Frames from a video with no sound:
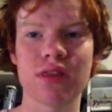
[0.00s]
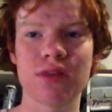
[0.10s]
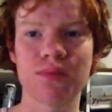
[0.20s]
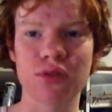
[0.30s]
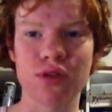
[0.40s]

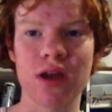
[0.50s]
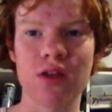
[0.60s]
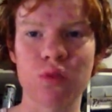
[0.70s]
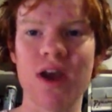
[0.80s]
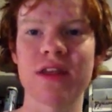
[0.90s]
the
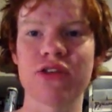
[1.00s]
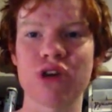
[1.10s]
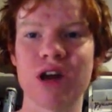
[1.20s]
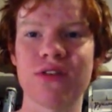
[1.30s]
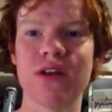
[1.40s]
precise way they
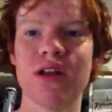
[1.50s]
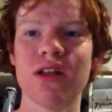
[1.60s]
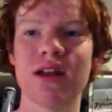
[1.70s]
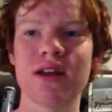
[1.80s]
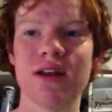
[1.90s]
drive.
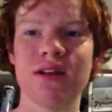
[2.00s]
Like,